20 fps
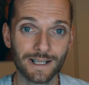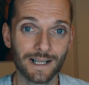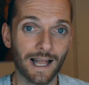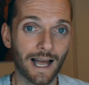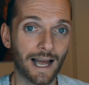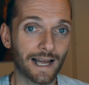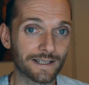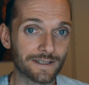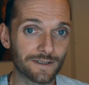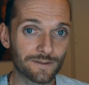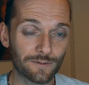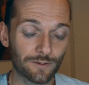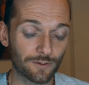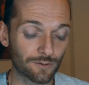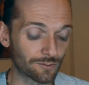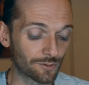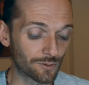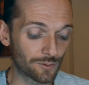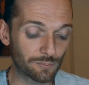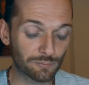And
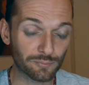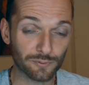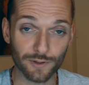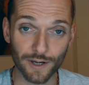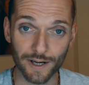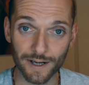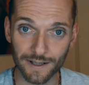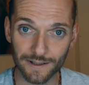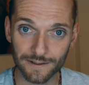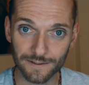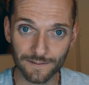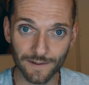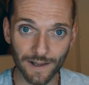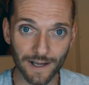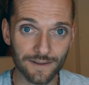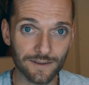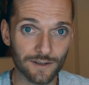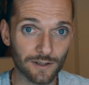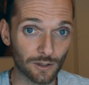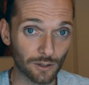through prayer
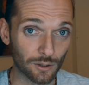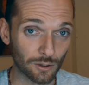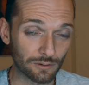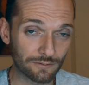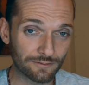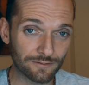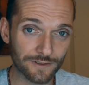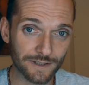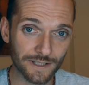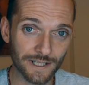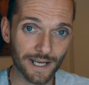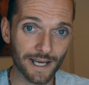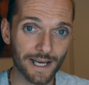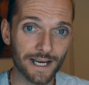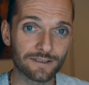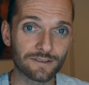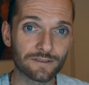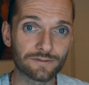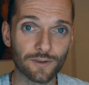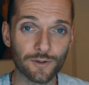and the love and
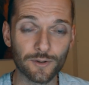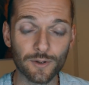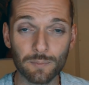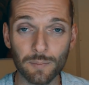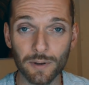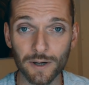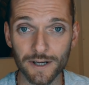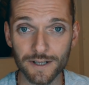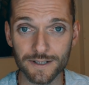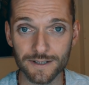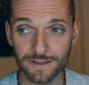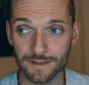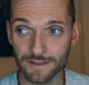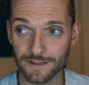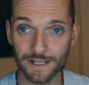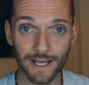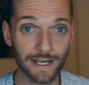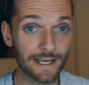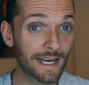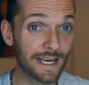care of other persons
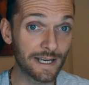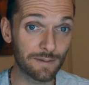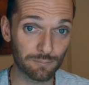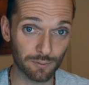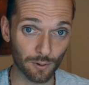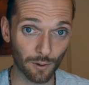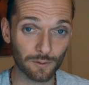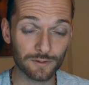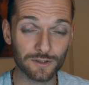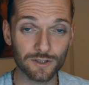that he brought